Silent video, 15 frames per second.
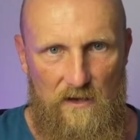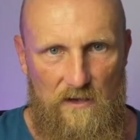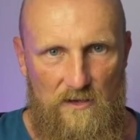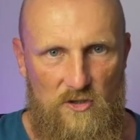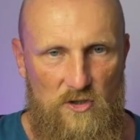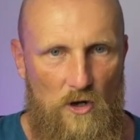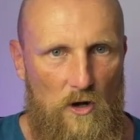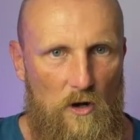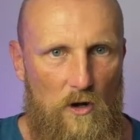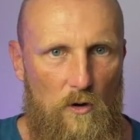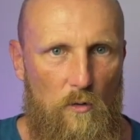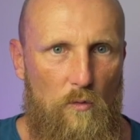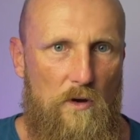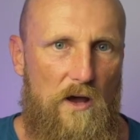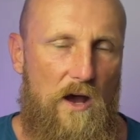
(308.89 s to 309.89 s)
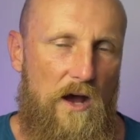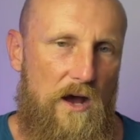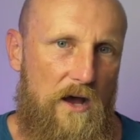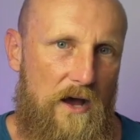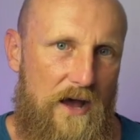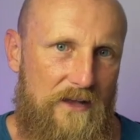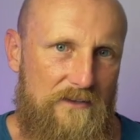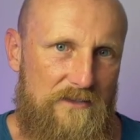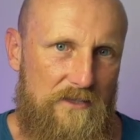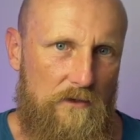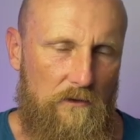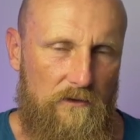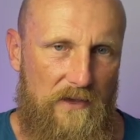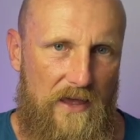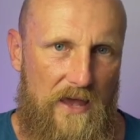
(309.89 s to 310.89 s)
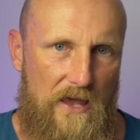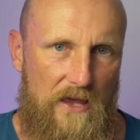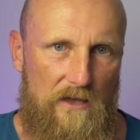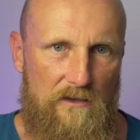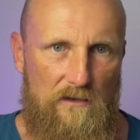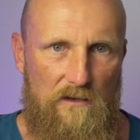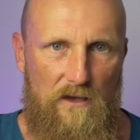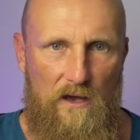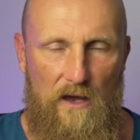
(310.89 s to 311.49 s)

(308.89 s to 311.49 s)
So until then,